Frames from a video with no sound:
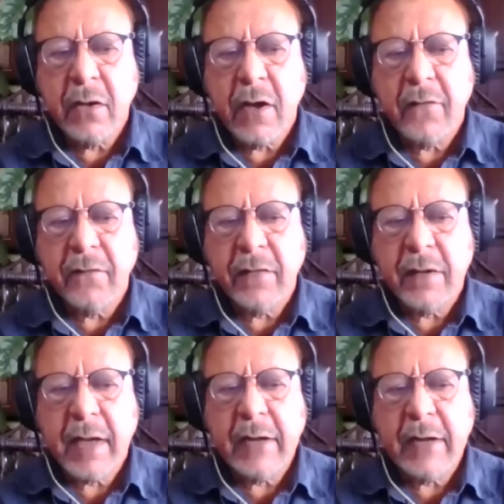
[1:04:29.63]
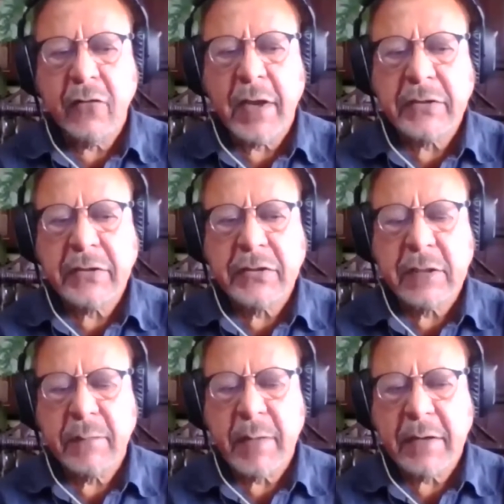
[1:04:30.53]
of uh,
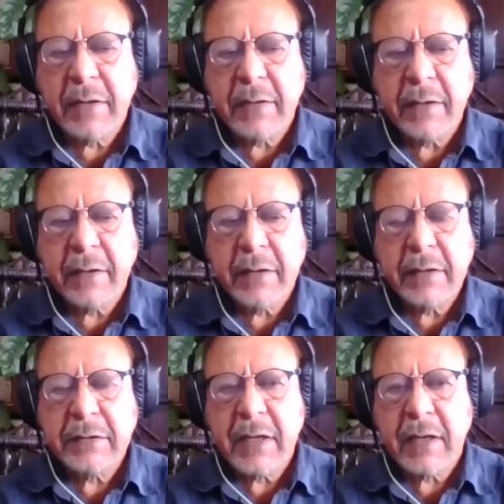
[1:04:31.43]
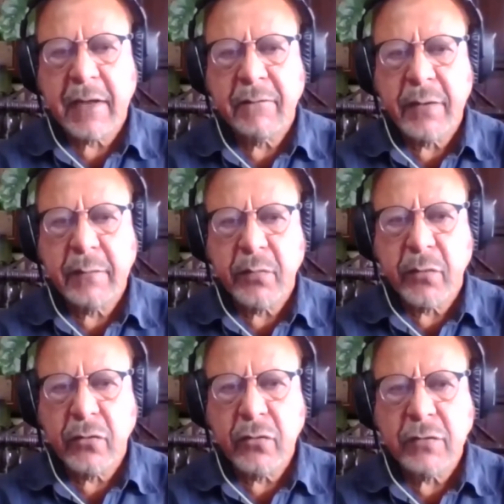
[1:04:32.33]
educational materials that have
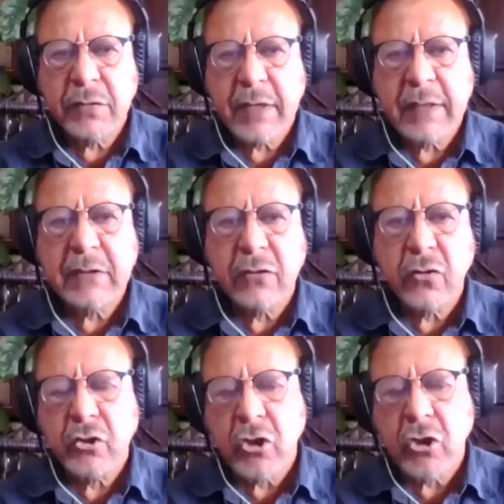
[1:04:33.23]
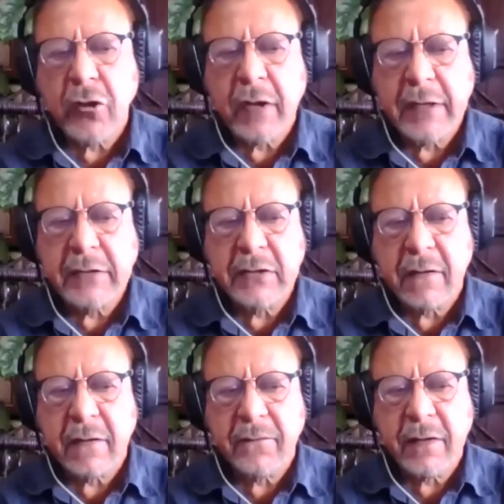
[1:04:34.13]
been produced. There is no shortage
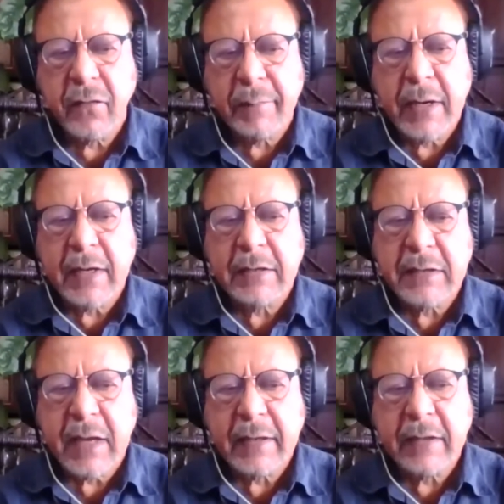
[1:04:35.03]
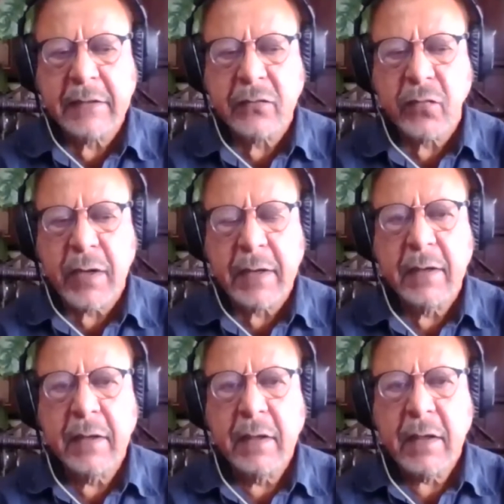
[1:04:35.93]
of uh, webinars like this one
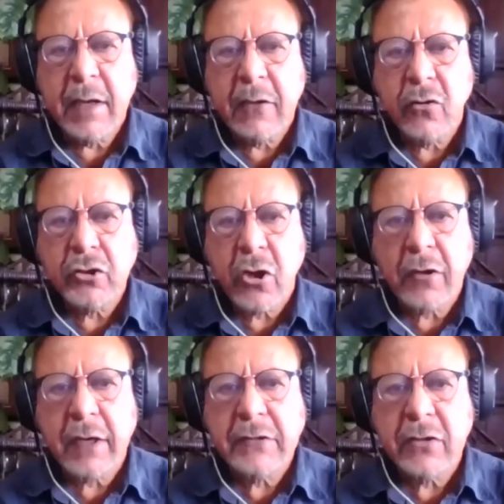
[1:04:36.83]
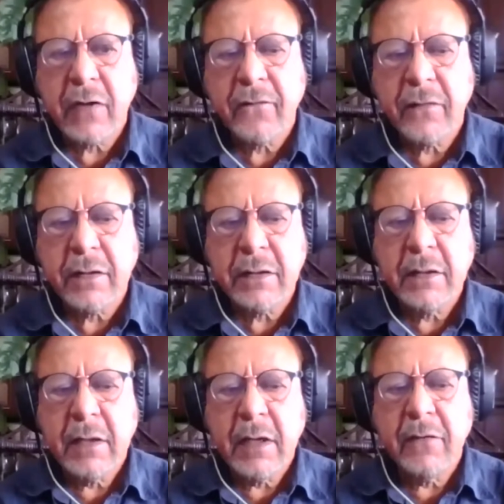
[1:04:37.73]
and no shortage of uh,
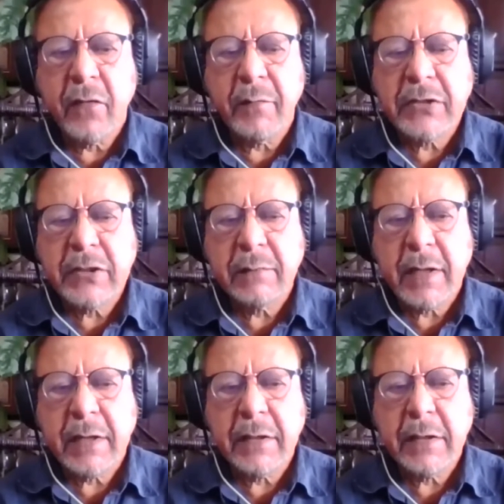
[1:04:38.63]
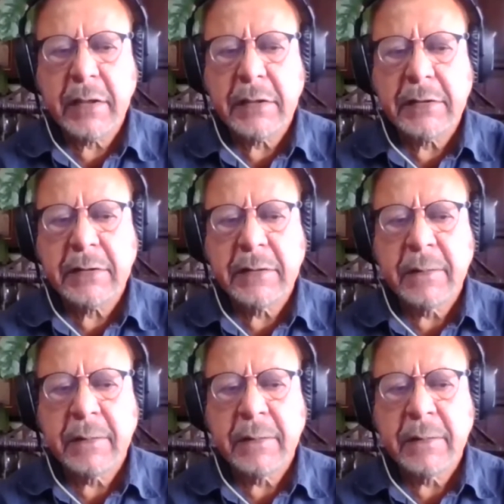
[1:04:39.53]
information materials.